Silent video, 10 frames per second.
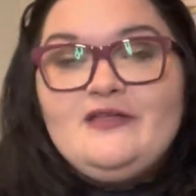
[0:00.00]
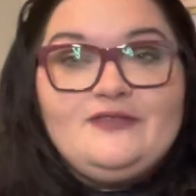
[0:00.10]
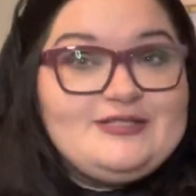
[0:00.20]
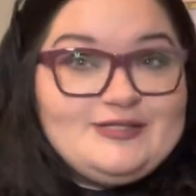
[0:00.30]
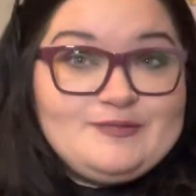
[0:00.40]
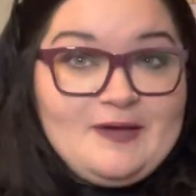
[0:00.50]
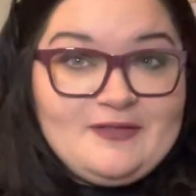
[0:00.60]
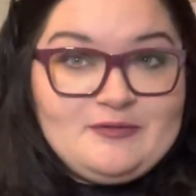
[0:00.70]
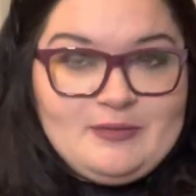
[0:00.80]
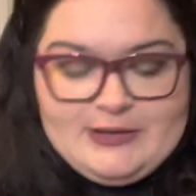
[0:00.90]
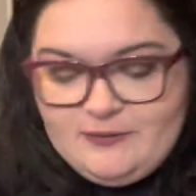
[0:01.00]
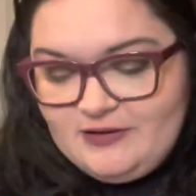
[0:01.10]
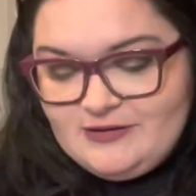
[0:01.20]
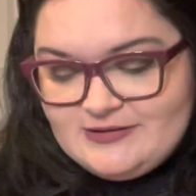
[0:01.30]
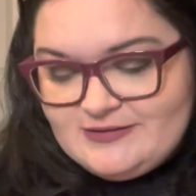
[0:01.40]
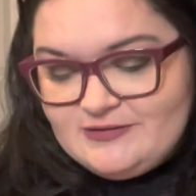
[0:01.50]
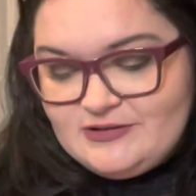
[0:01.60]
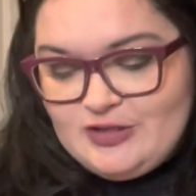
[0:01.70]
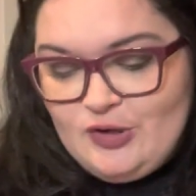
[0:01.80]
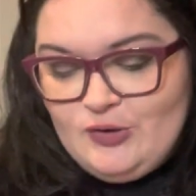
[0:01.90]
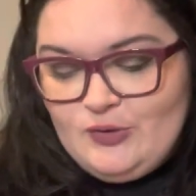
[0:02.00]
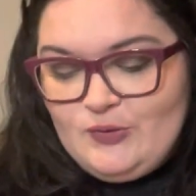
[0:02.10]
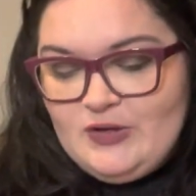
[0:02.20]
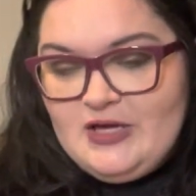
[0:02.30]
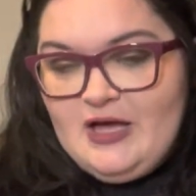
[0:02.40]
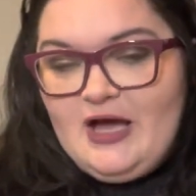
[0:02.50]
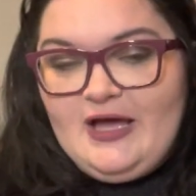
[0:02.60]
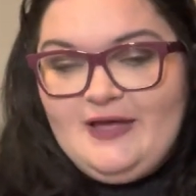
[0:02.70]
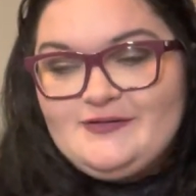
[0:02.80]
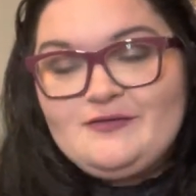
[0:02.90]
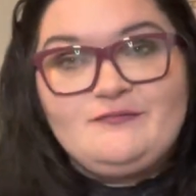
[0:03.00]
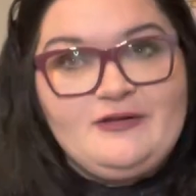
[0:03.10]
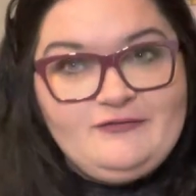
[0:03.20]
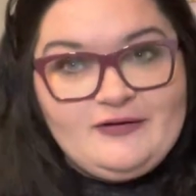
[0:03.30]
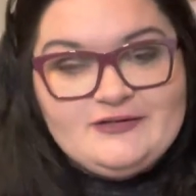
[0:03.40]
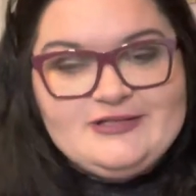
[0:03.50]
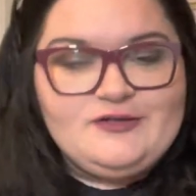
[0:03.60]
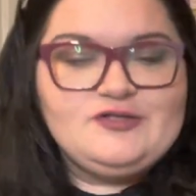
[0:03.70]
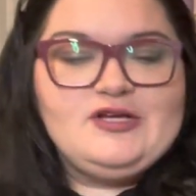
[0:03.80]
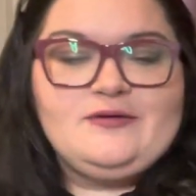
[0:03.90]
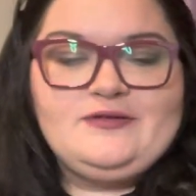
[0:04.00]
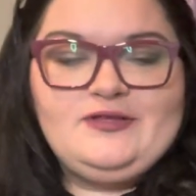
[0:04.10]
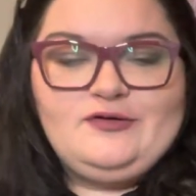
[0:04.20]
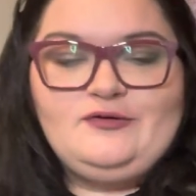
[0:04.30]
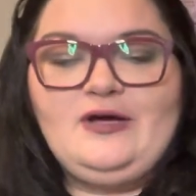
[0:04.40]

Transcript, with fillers: This is Bath and Body Works. So I have some of my favorites here to share with you.